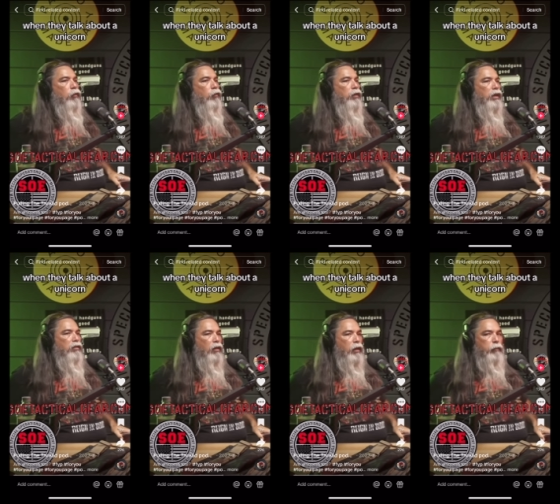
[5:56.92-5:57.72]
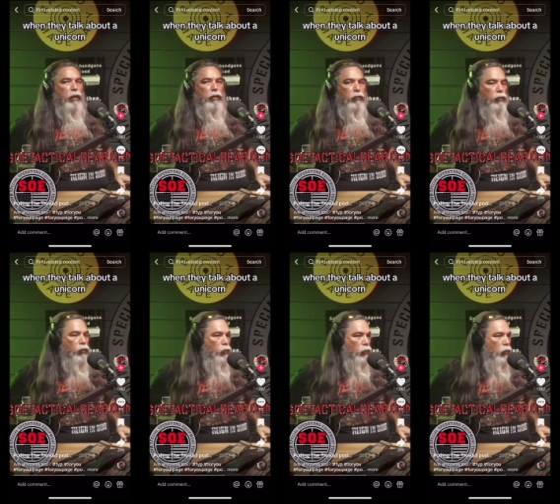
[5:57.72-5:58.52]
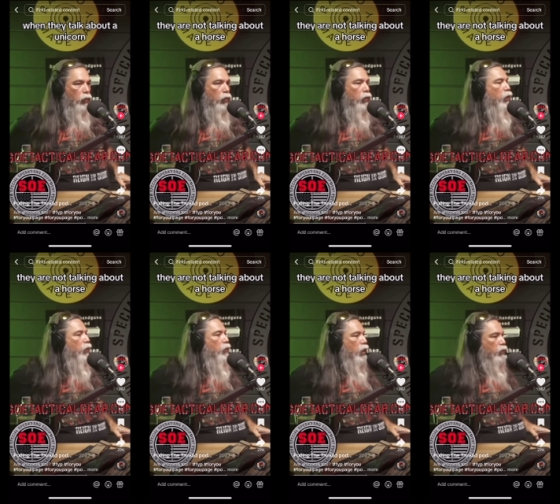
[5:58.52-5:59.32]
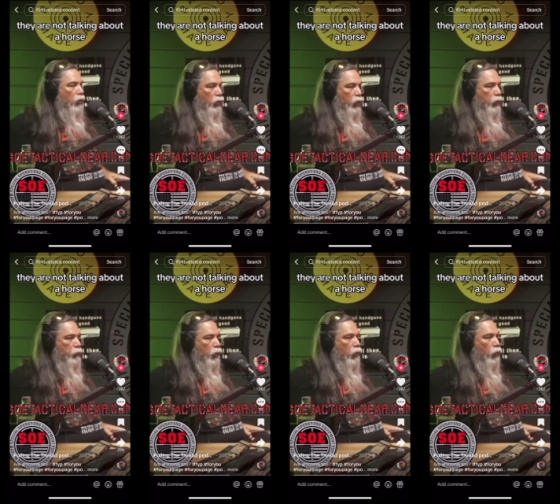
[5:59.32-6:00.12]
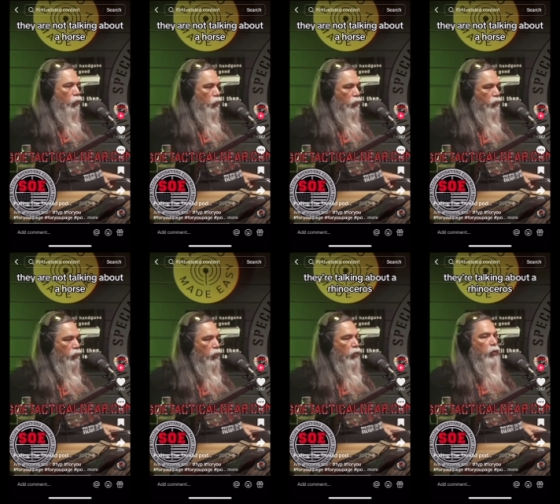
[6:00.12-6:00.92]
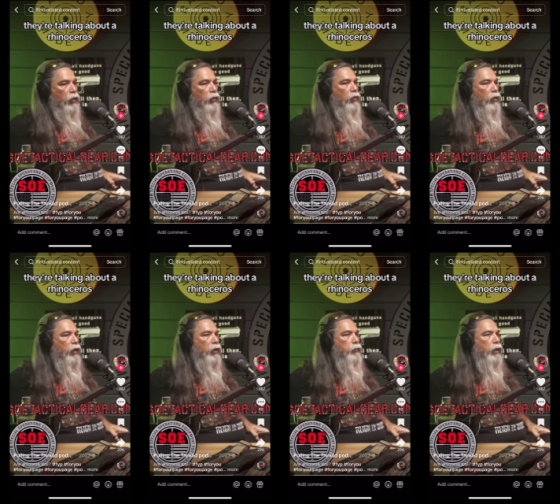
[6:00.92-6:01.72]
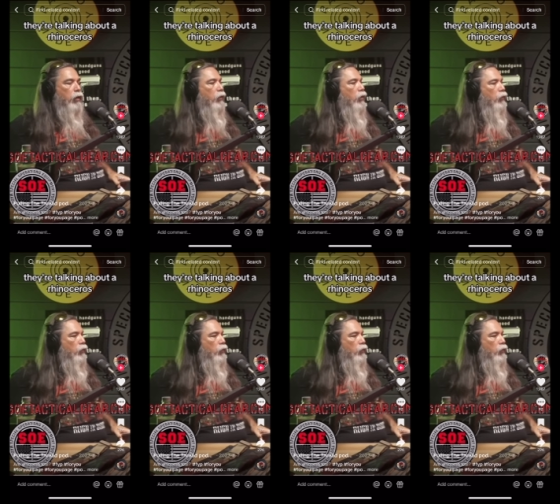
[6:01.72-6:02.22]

when they talk about a unicorn, they are not talking about a horse. They're talking about a